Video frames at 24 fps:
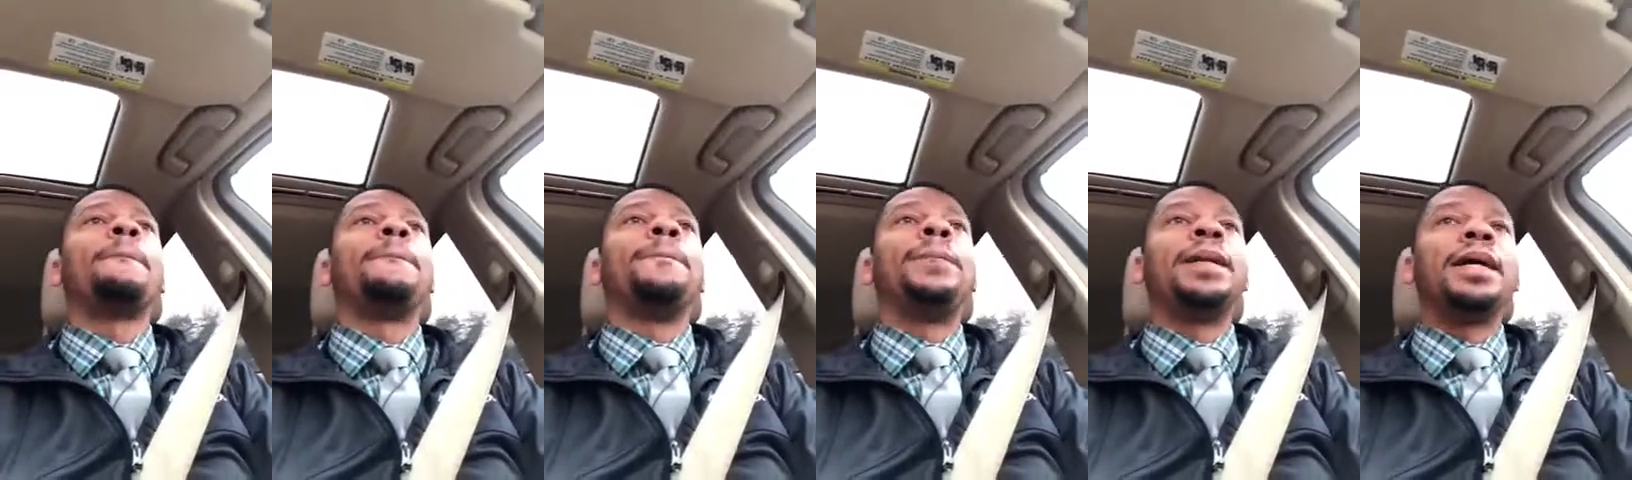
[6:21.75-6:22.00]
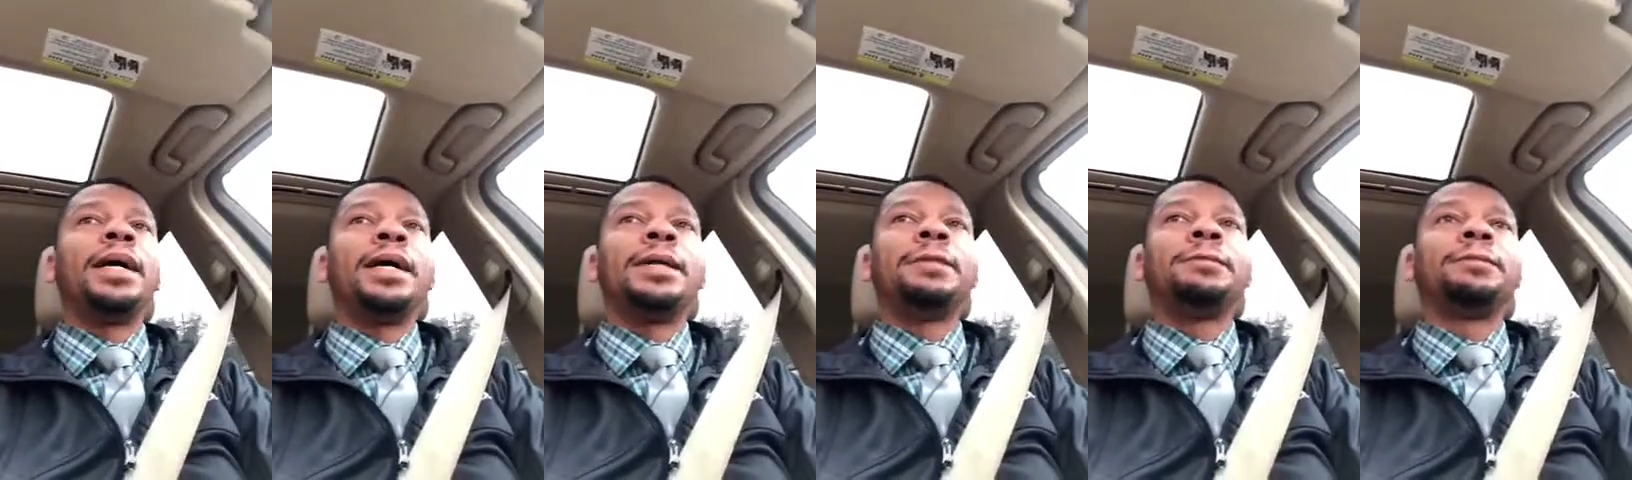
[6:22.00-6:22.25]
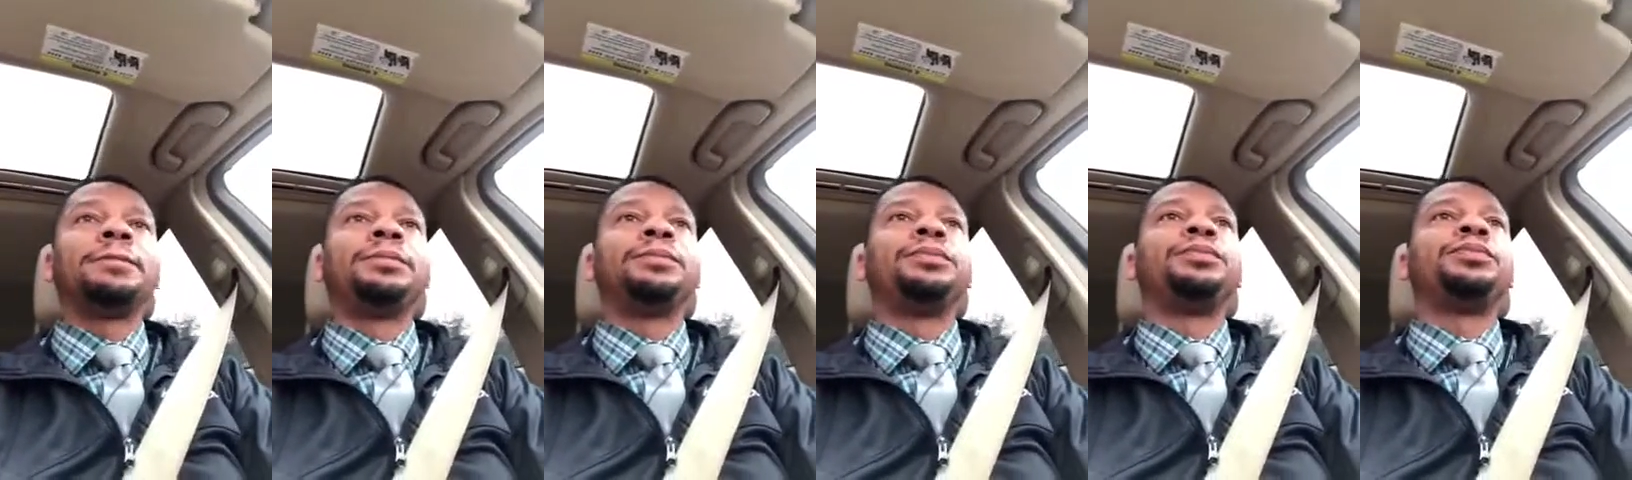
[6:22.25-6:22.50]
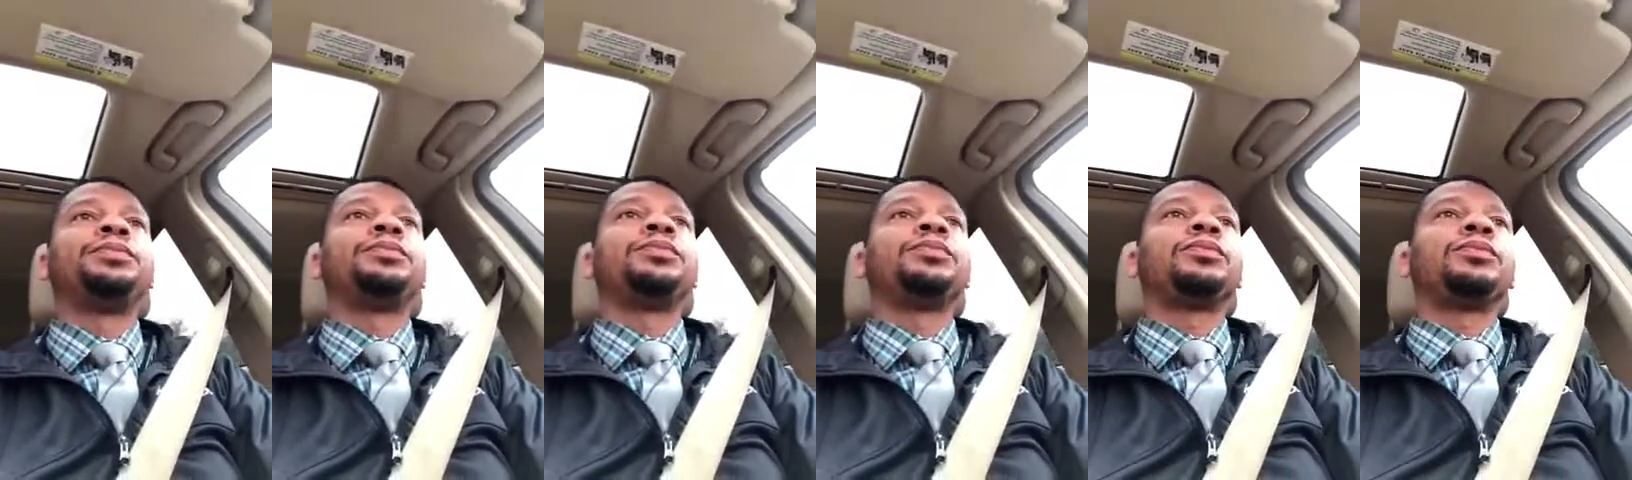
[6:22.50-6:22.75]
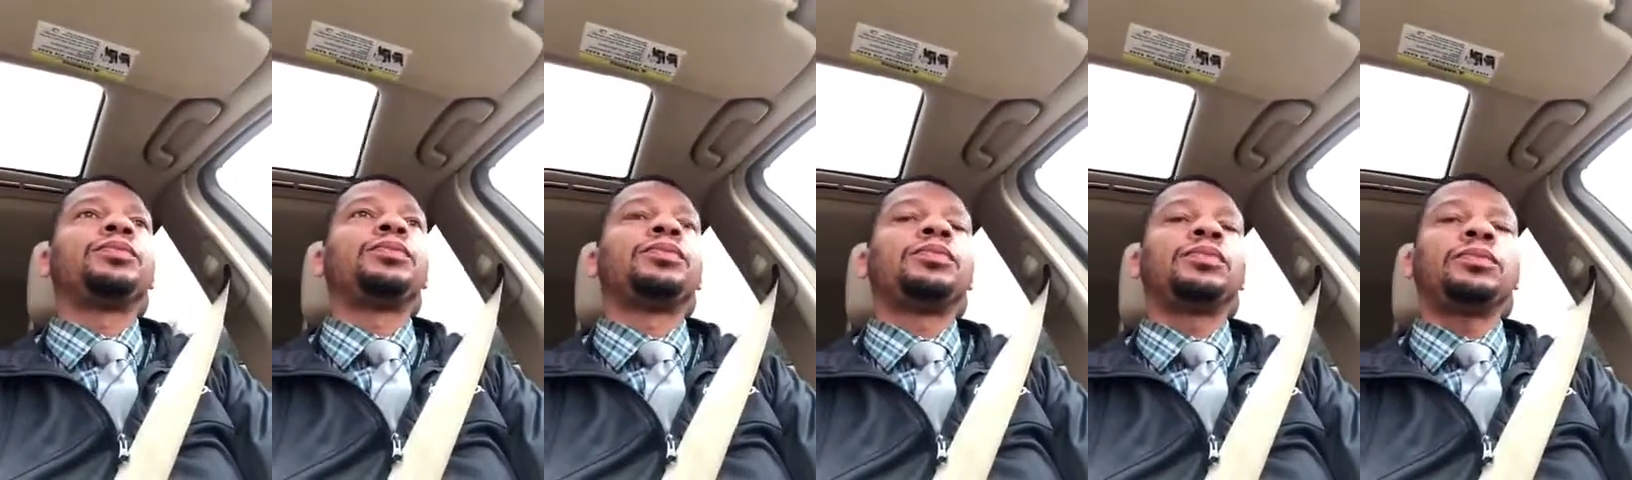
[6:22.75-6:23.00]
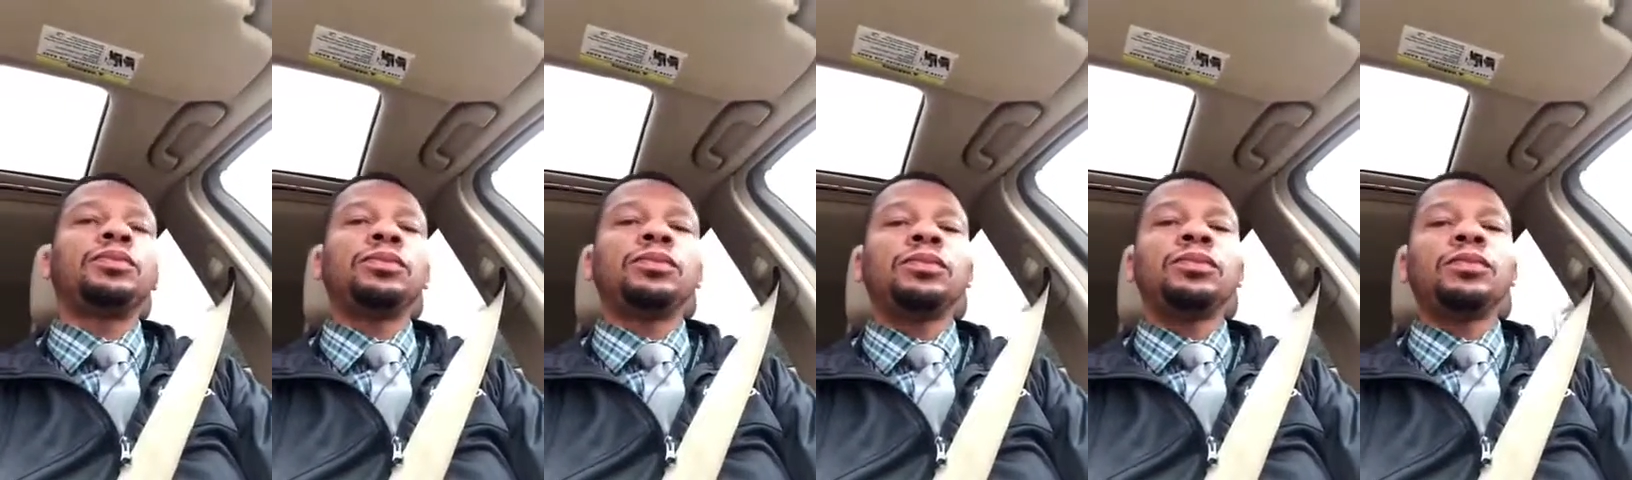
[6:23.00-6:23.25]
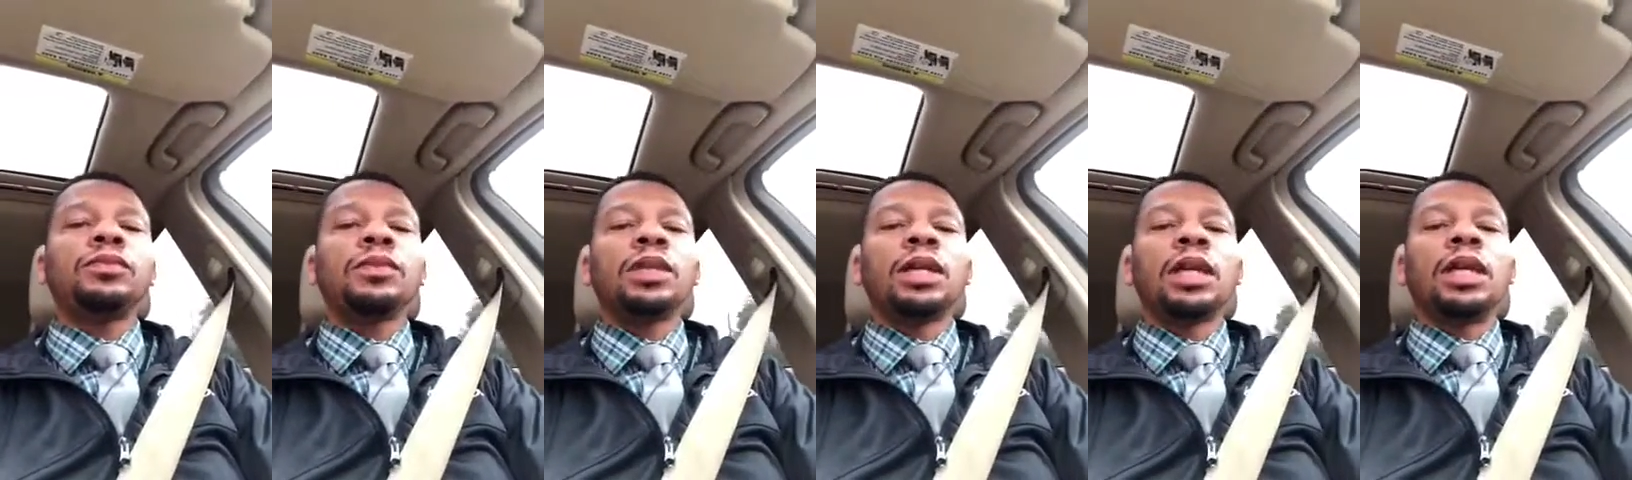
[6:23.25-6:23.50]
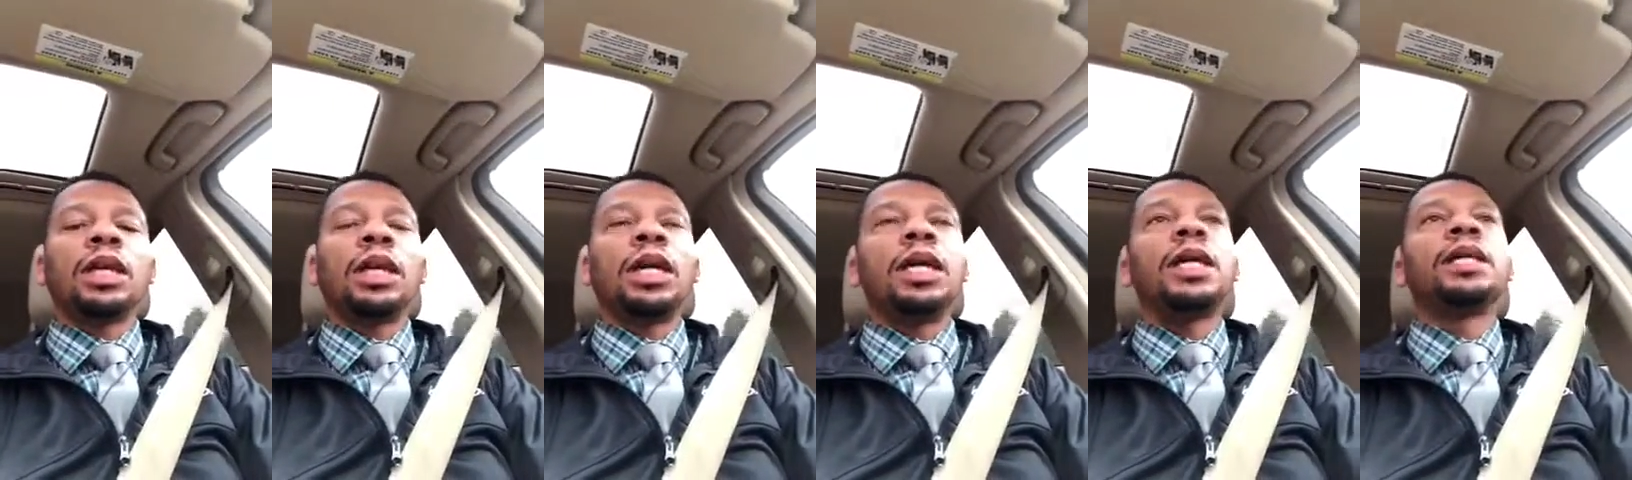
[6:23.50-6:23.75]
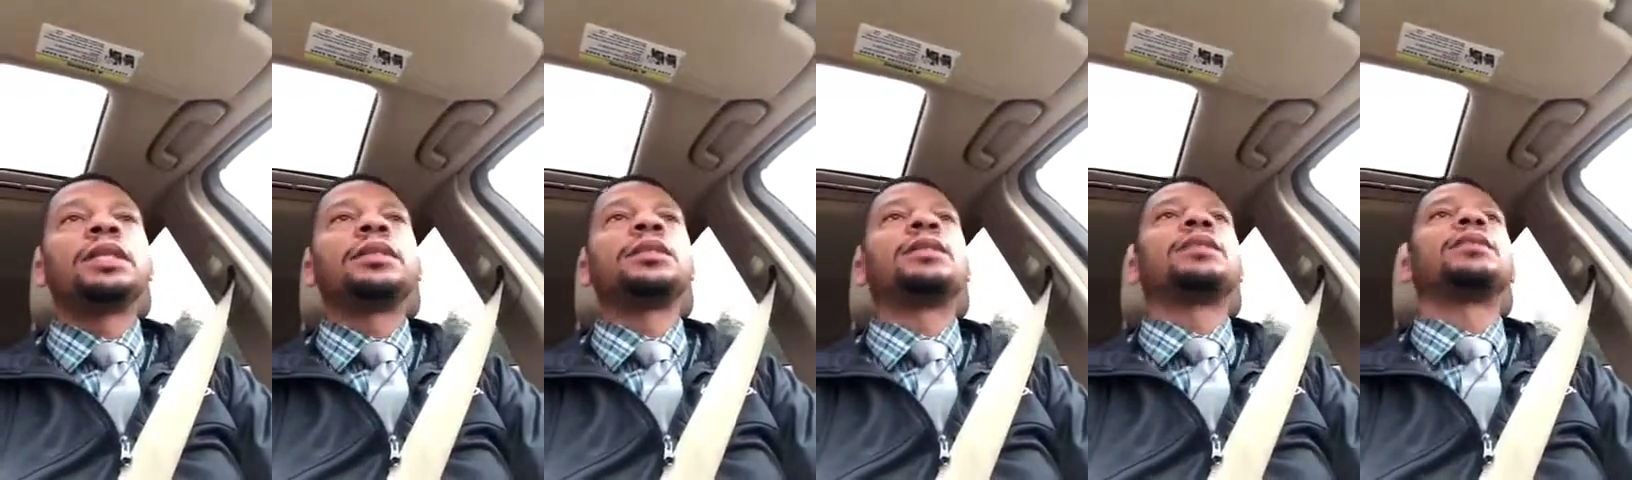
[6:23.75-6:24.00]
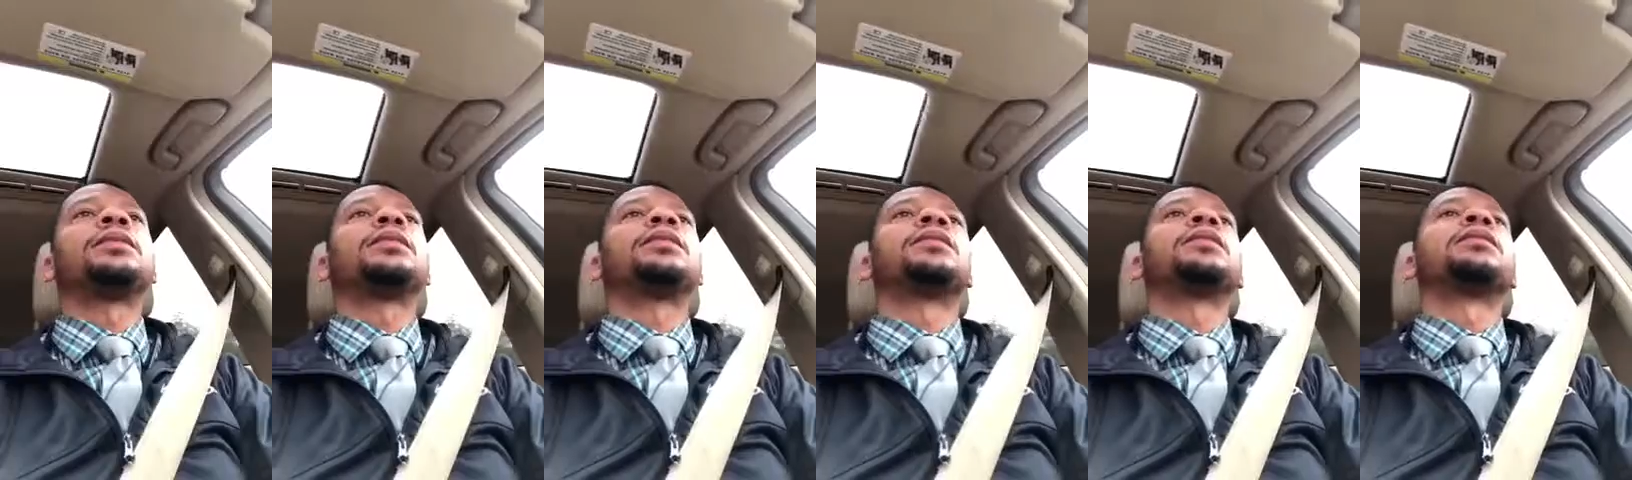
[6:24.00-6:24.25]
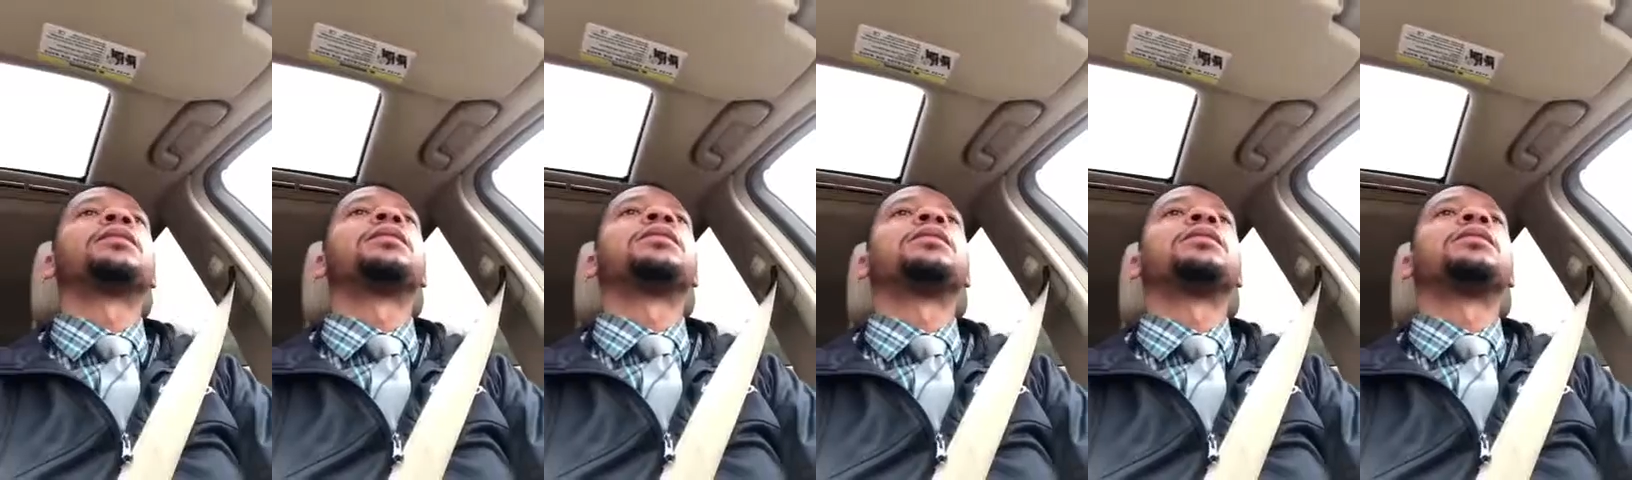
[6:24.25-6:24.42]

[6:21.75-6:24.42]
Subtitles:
But it's